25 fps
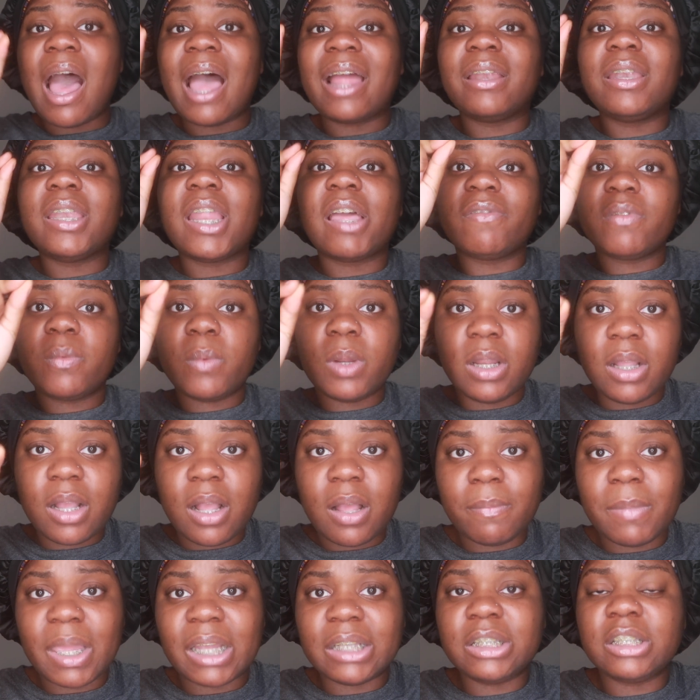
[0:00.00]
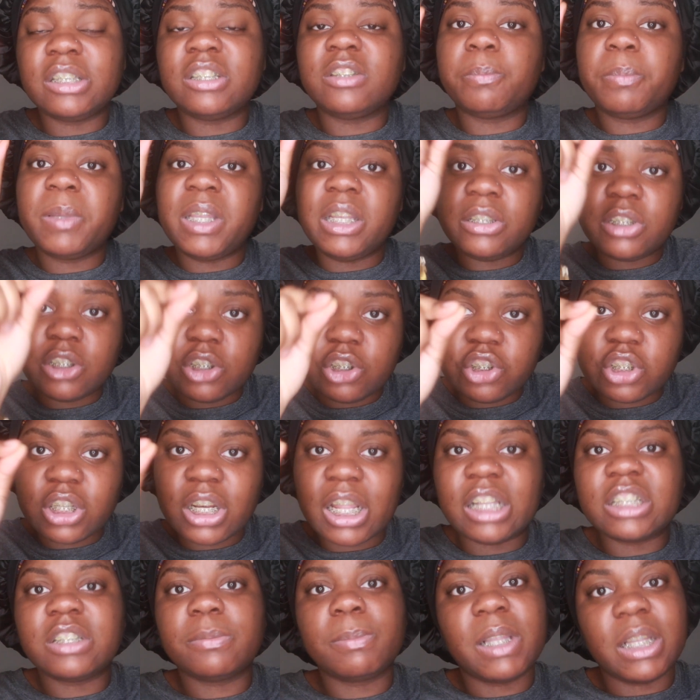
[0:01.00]
I never want to come back to this piece of
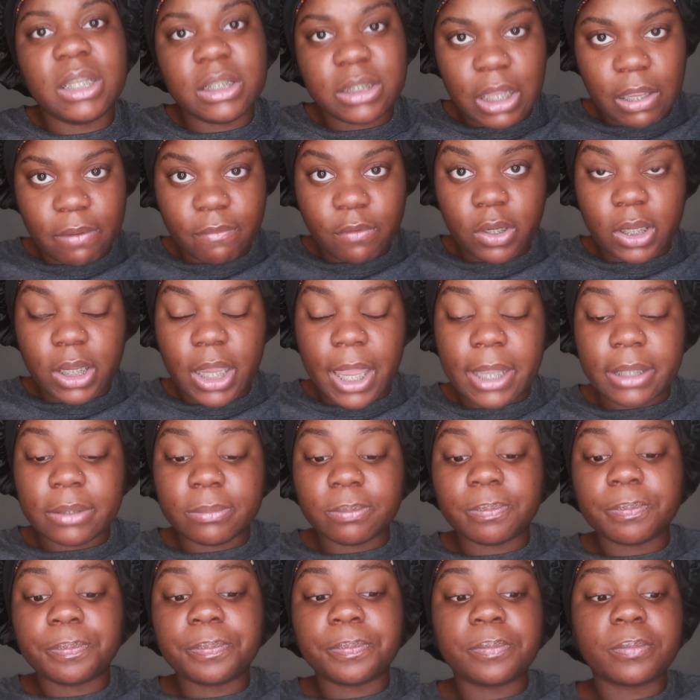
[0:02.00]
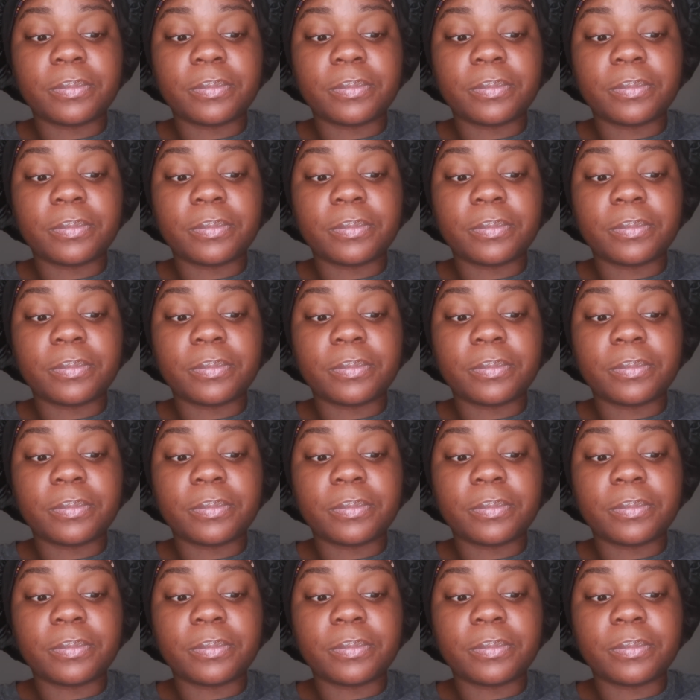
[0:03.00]
shit ass place ever again.